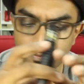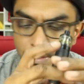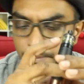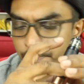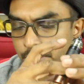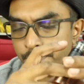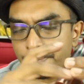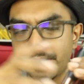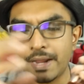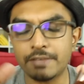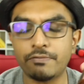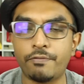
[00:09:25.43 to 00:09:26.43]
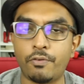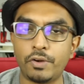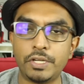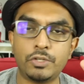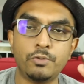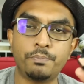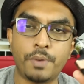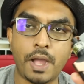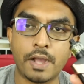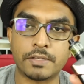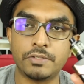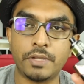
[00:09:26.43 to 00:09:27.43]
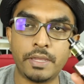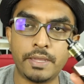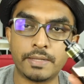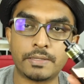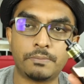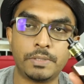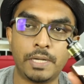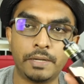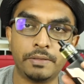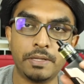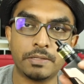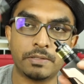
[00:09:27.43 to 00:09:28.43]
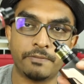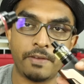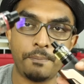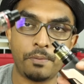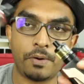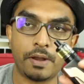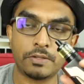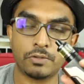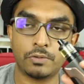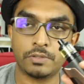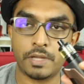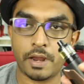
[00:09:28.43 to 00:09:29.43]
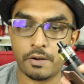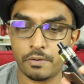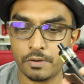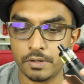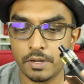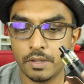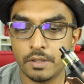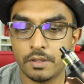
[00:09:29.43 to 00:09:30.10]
the price for 42 bucks, you can get something like this, the Vaporesso Tarot.